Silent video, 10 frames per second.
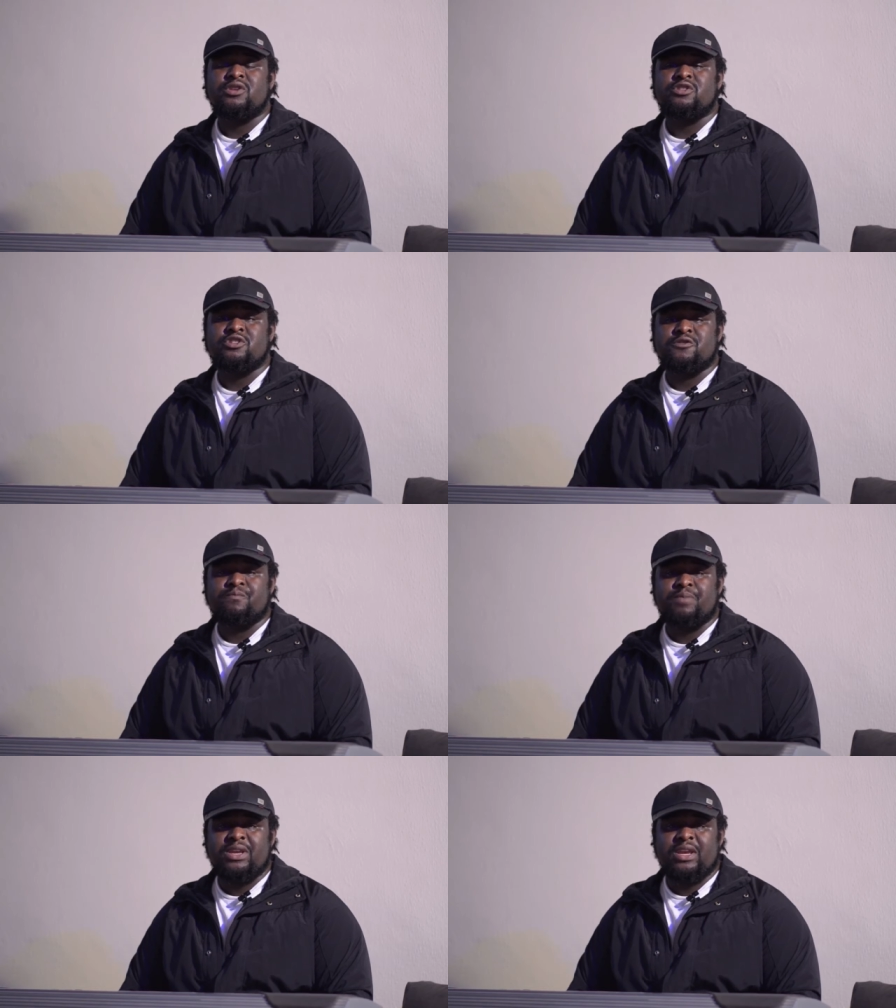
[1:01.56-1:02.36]

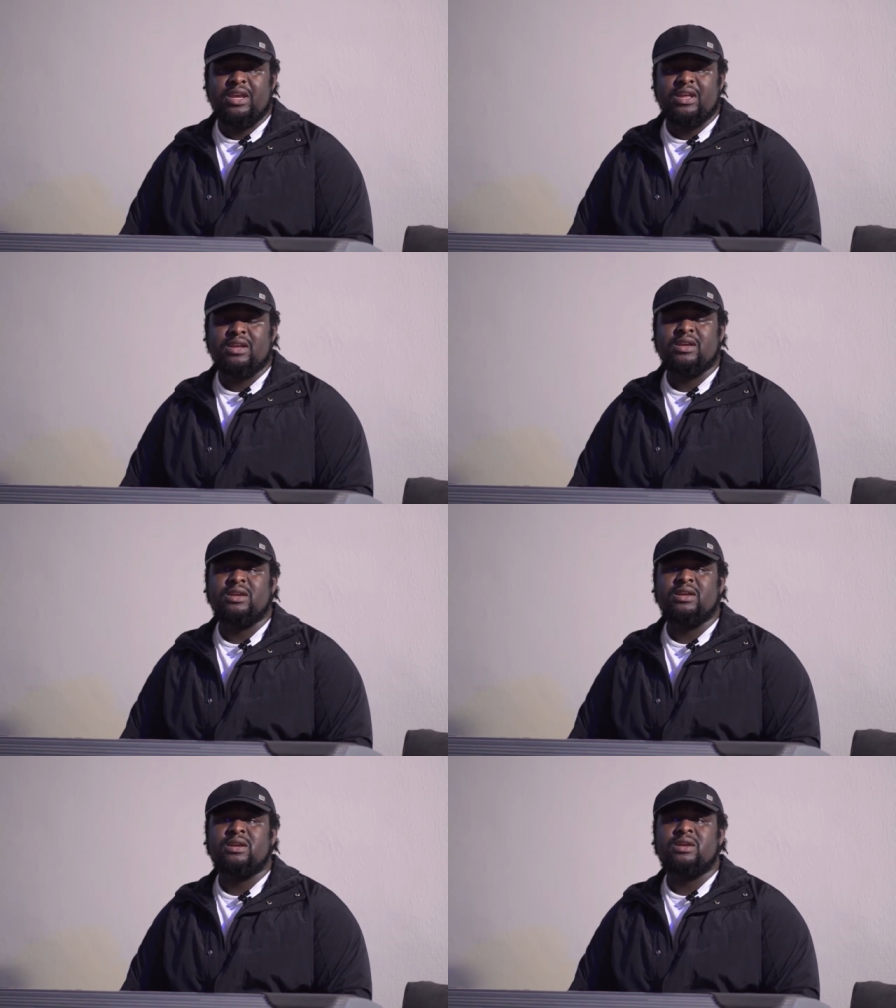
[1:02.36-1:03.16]
speaking
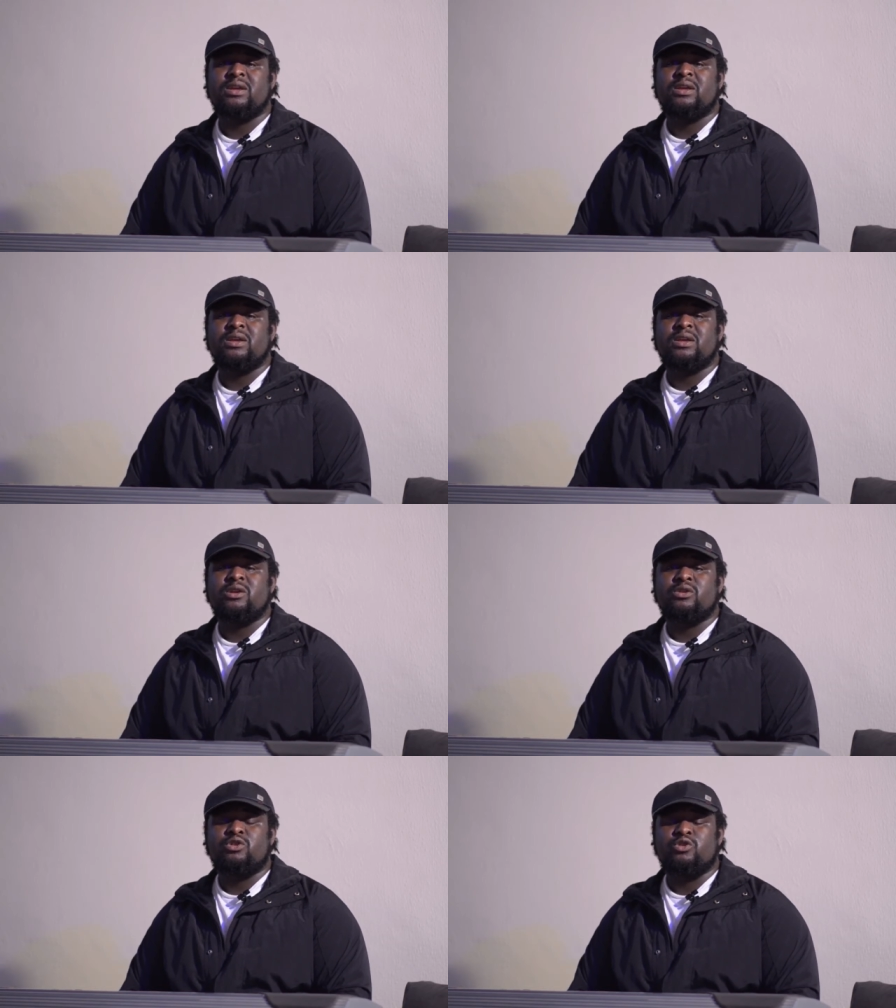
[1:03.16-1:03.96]

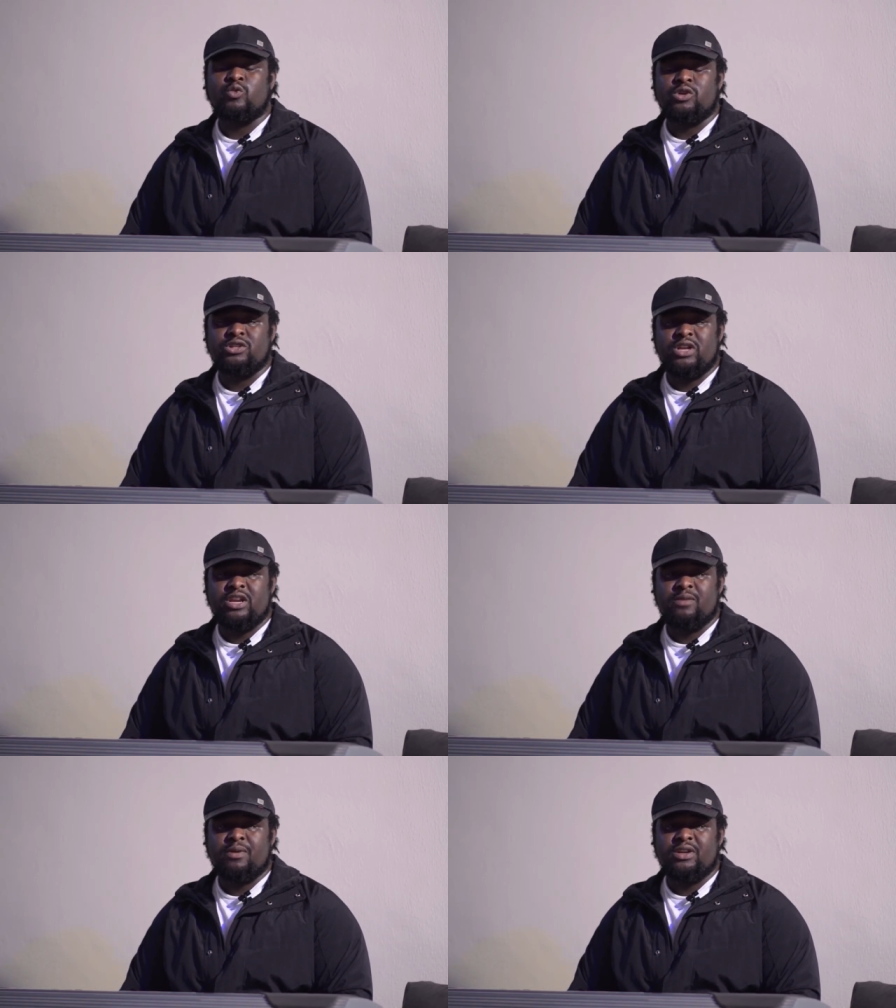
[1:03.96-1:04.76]
to wound
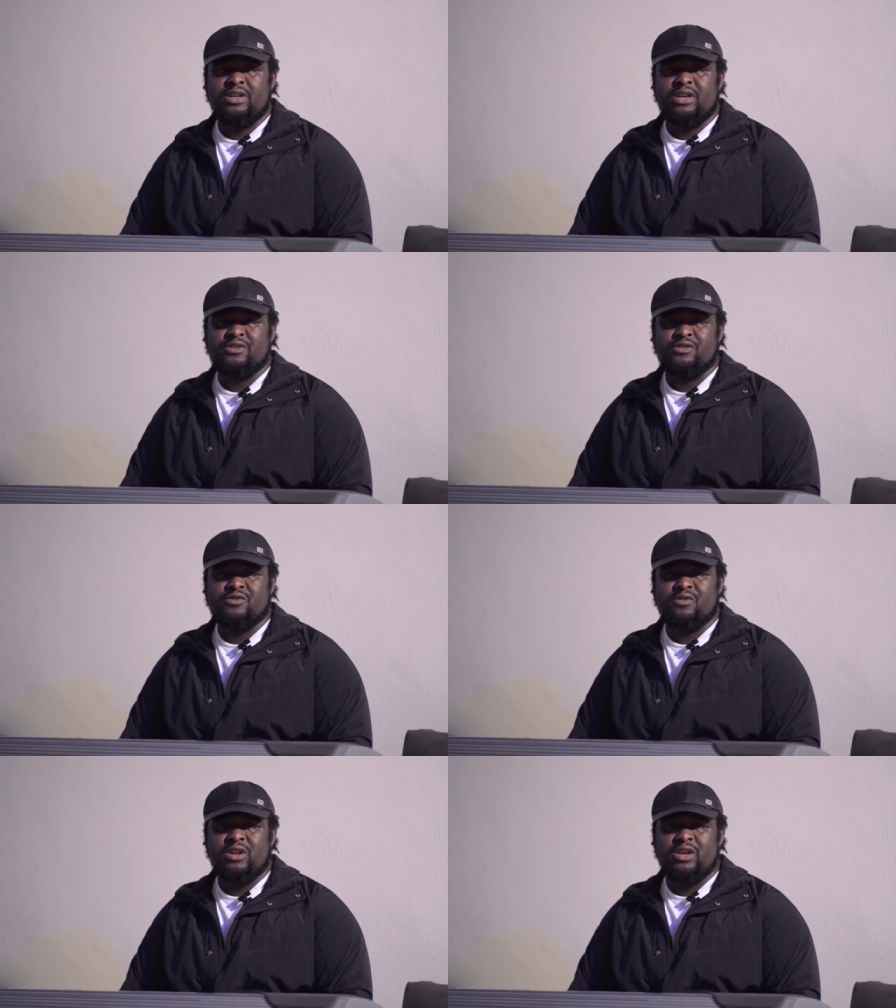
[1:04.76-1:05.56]
anybody
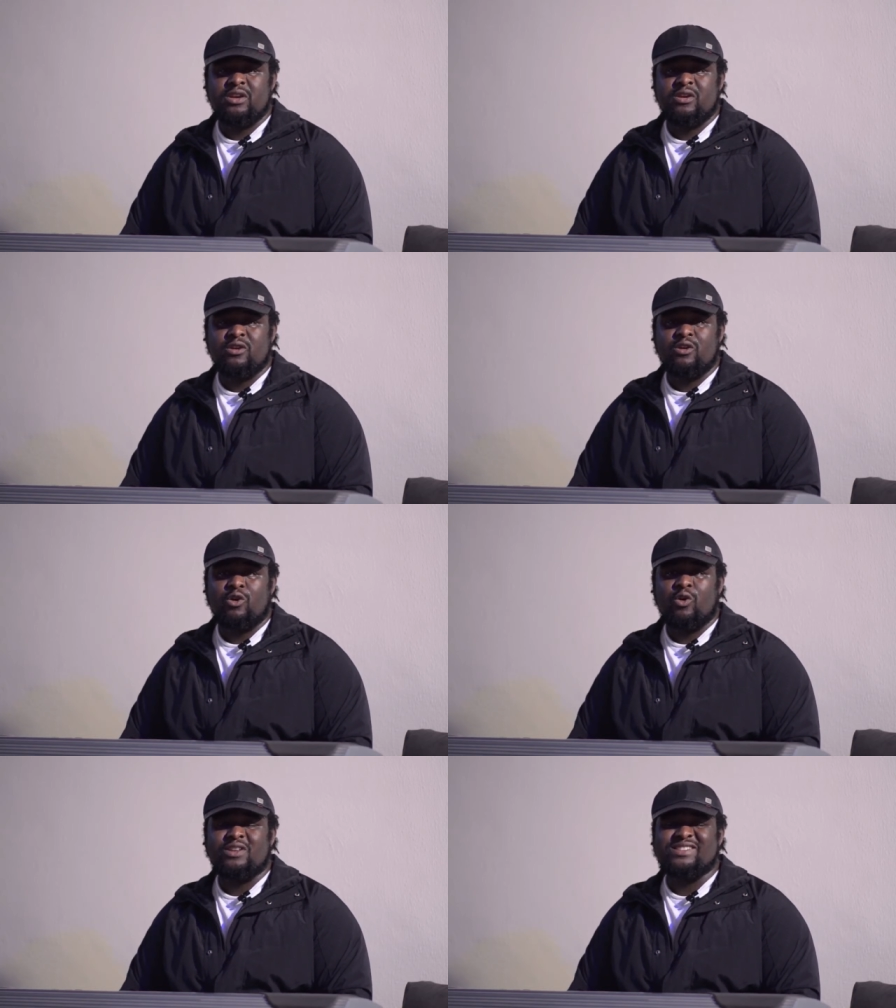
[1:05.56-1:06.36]
necessarily
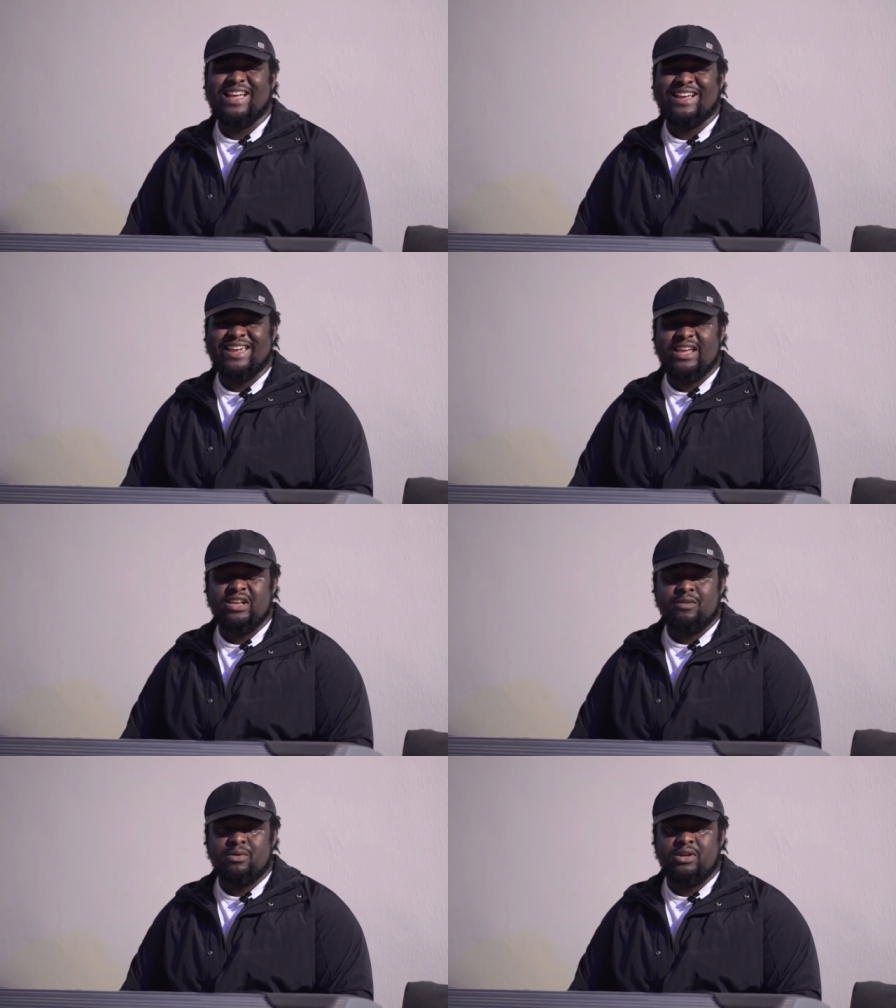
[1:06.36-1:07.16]
or attack
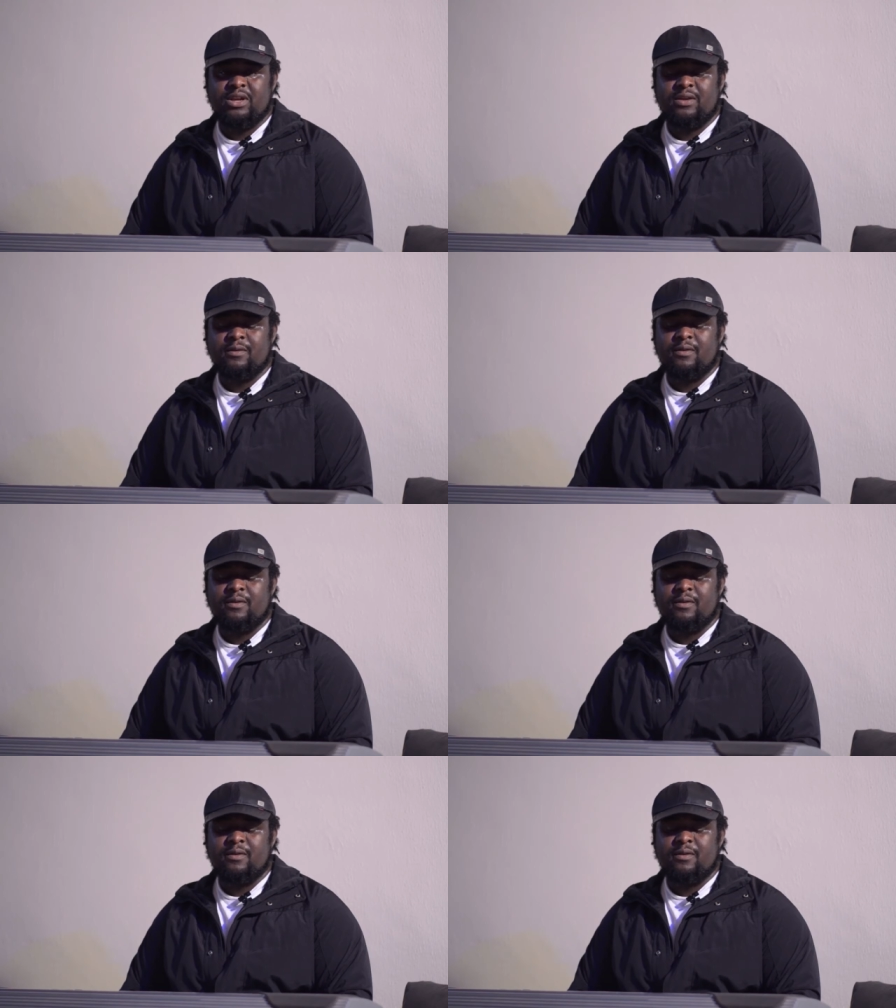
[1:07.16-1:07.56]
anybody,